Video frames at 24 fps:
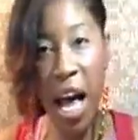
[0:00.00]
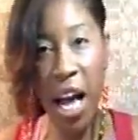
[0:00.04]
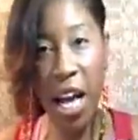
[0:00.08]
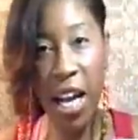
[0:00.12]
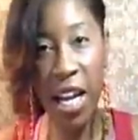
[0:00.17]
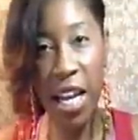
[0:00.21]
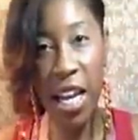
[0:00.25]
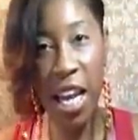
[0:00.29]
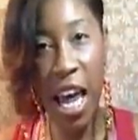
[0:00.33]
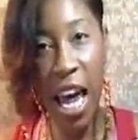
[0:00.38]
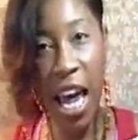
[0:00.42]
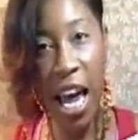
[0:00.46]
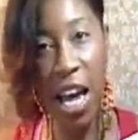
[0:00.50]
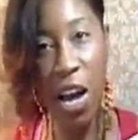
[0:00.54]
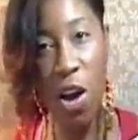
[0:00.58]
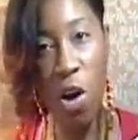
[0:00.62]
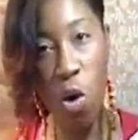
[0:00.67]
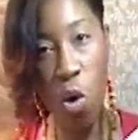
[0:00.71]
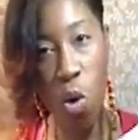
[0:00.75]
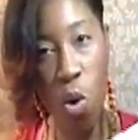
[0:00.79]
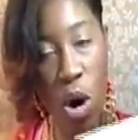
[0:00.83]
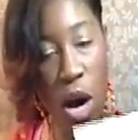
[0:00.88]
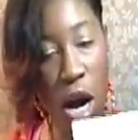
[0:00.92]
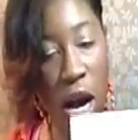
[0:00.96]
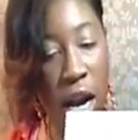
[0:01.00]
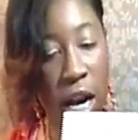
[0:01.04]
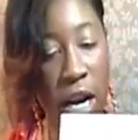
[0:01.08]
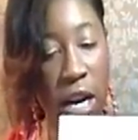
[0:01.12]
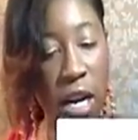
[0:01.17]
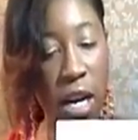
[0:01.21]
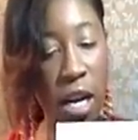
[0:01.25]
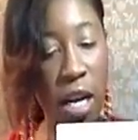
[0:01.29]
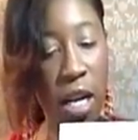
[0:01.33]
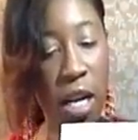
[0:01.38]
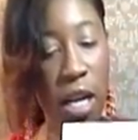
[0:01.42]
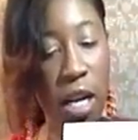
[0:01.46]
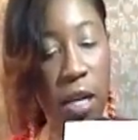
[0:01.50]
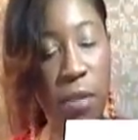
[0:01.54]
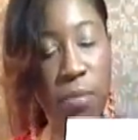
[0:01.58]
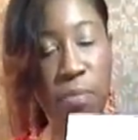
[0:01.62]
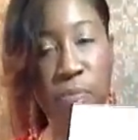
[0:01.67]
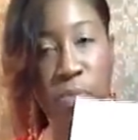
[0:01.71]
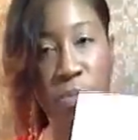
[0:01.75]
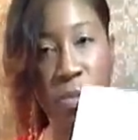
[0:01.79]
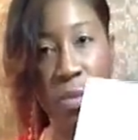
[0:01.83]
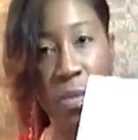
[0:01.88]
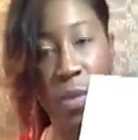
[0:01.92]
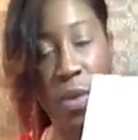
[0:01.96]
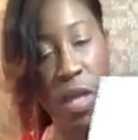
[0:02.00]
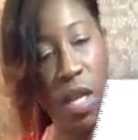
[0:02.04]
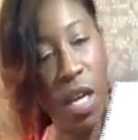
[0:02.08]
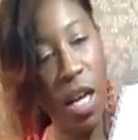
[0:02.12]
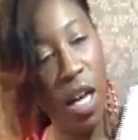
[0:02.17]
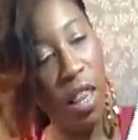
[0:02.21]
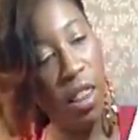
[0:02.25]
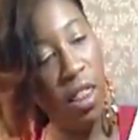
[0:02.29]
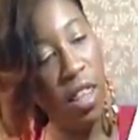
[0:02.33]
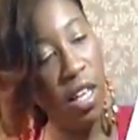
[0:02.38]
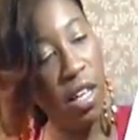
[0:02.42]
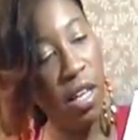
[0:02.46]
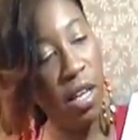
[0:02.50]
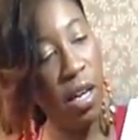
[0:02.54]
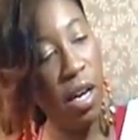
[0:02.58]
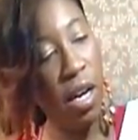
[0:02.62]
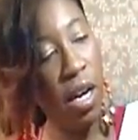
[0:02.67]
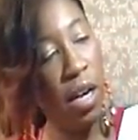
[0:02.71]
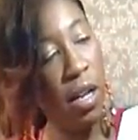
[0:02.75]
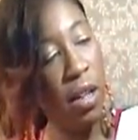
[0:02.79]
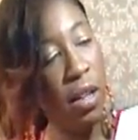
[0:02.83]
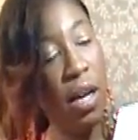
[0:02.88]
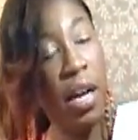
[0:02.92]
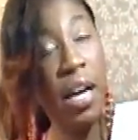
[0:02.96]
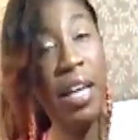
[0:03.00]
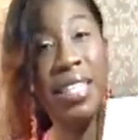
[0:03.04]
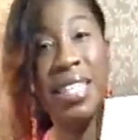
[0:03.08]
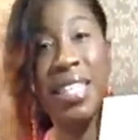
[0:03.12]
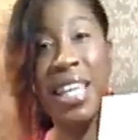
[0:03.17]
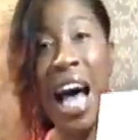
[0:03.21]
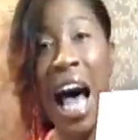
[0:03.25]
my clay on a